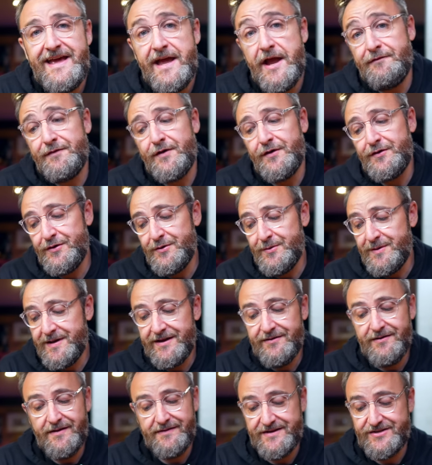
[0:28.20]
If you're new
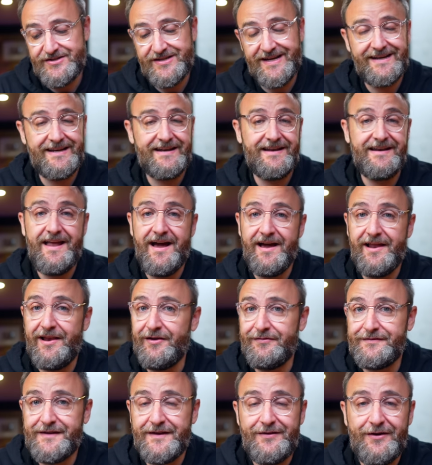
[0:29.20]
here on this channel, I
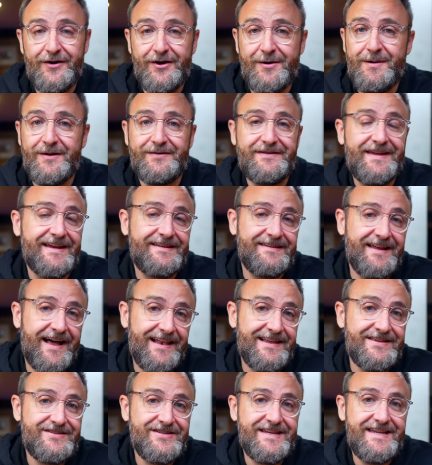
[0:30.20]
love to talk about
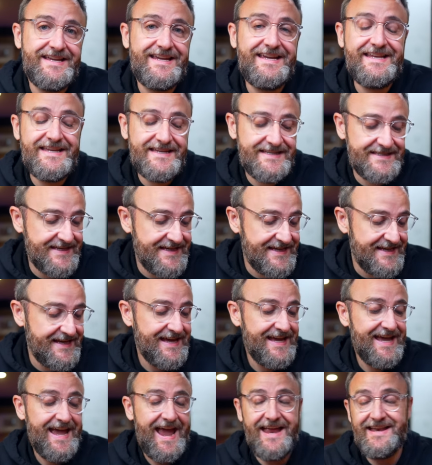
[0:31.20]
technology, E D C,
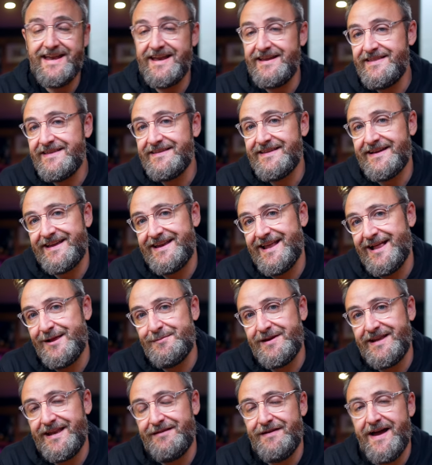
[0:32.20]
and anything that can help
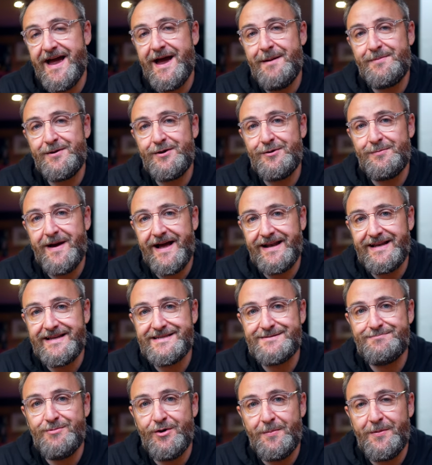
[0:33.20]
me live a happier,
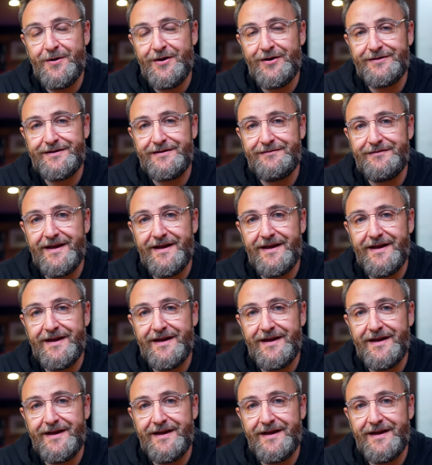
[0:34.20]
balanced, more productive